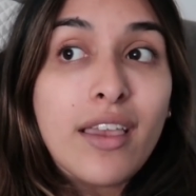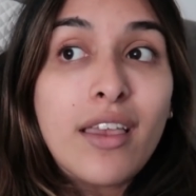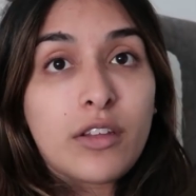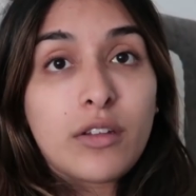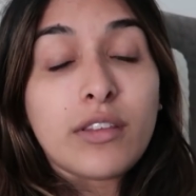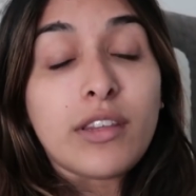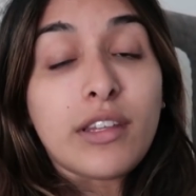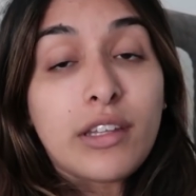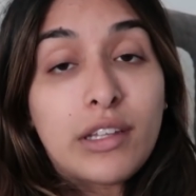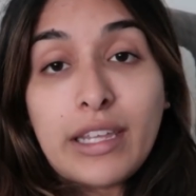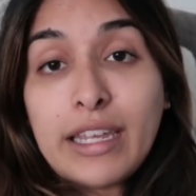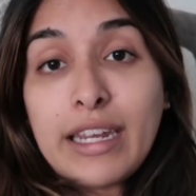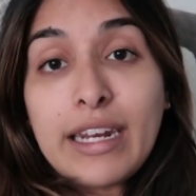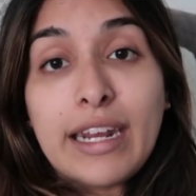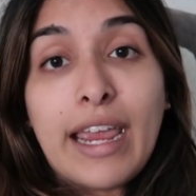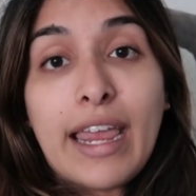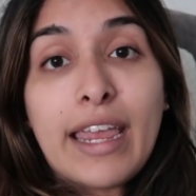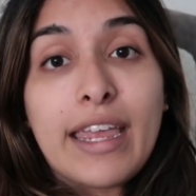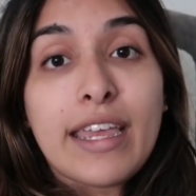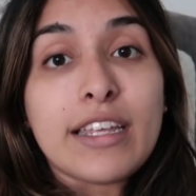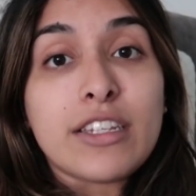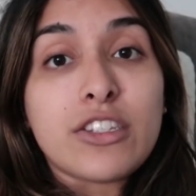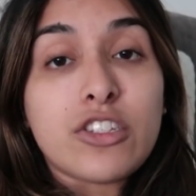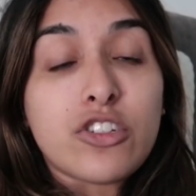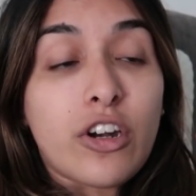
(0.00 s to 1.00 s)
the lady I
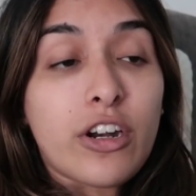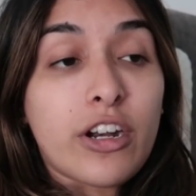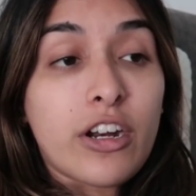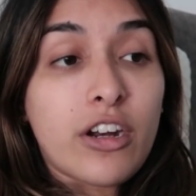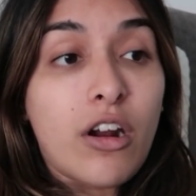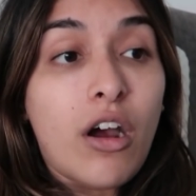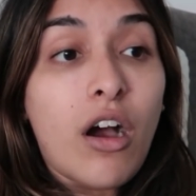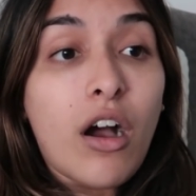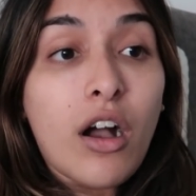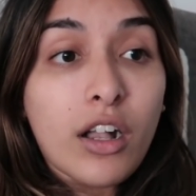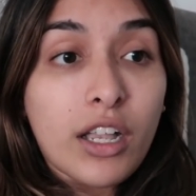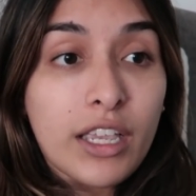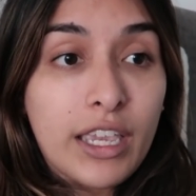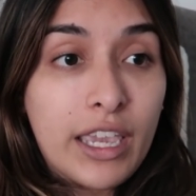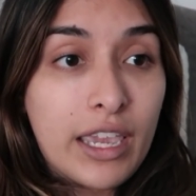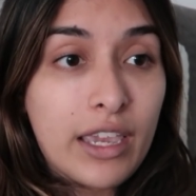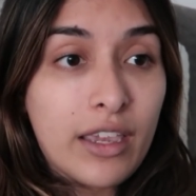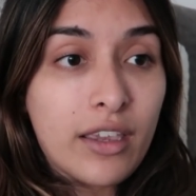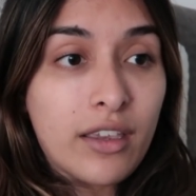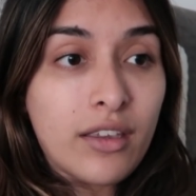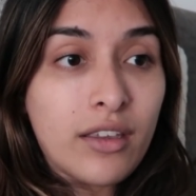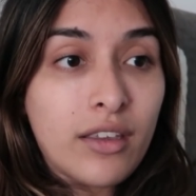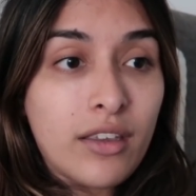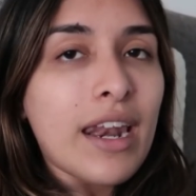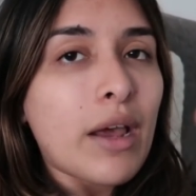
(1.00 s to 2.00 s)
hit started
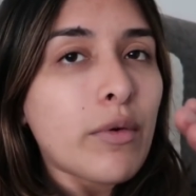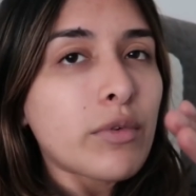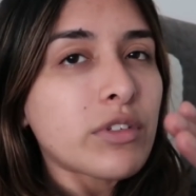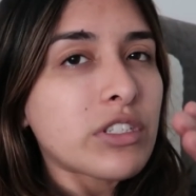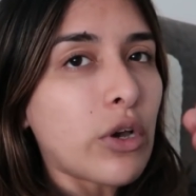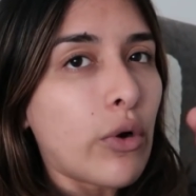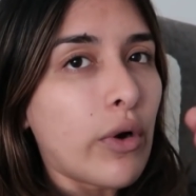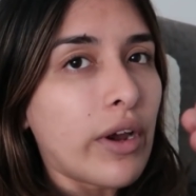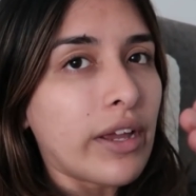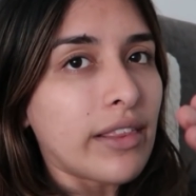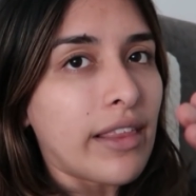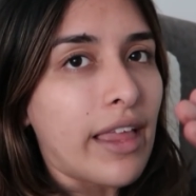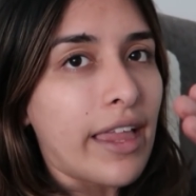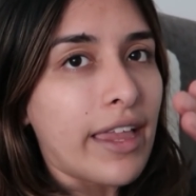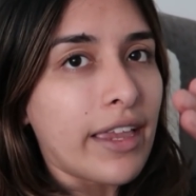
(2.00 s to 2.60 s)
honking, and I was going